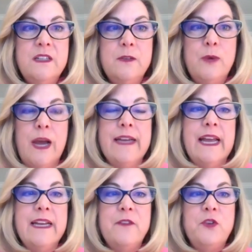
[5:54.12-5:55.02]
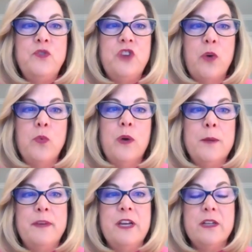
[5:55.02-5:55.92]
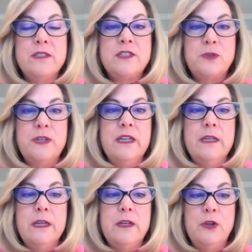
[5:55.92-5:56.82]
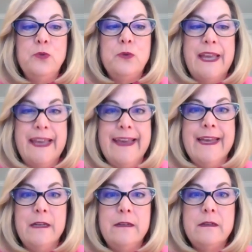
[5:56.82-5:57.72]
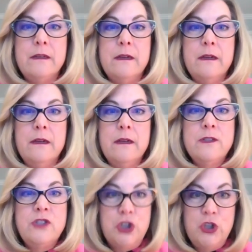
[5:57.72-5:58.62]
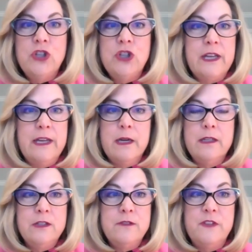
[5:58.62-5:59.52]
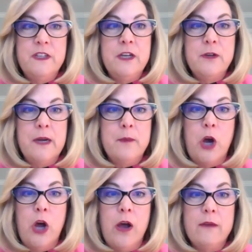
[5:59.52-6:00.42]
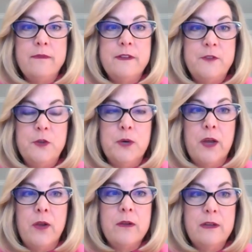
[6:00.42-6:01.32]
Right. And if you don't want to be on screen, you can turn your video camera off, if you will.